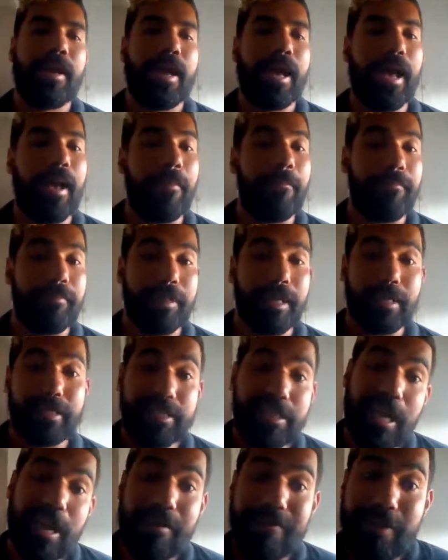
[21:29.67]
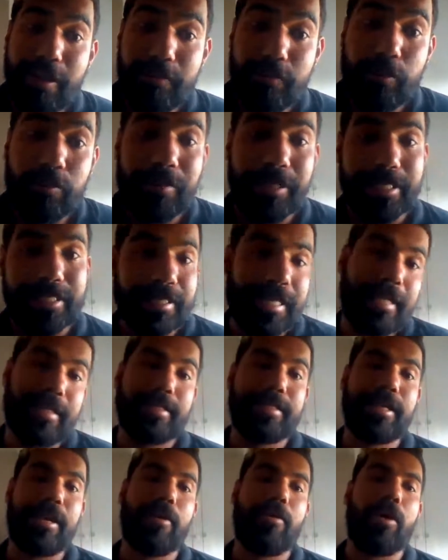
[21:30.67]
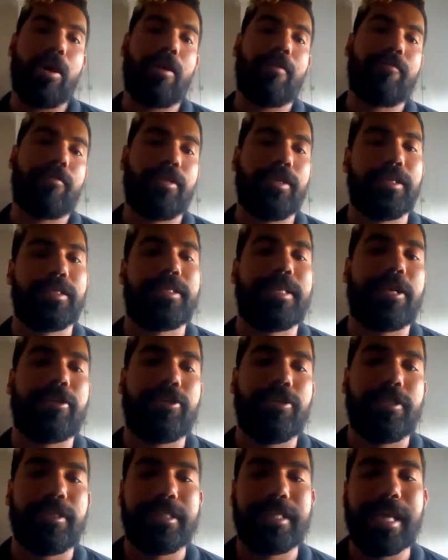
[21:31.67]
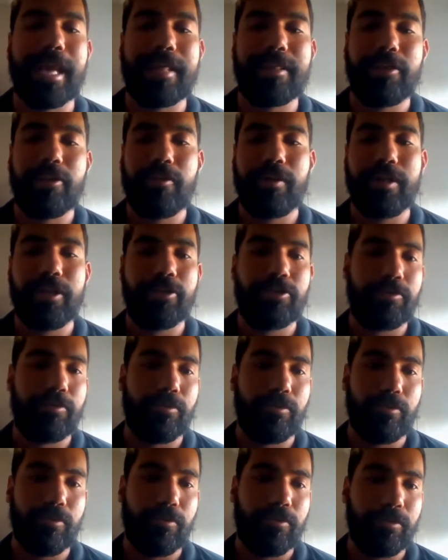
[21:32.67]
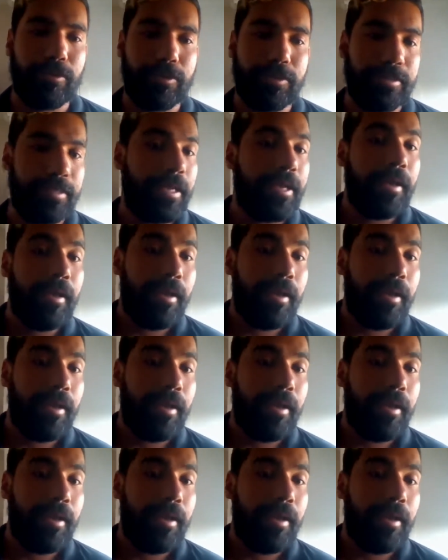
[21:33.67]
the survey will be sent out after this session to gather your initial thoughts.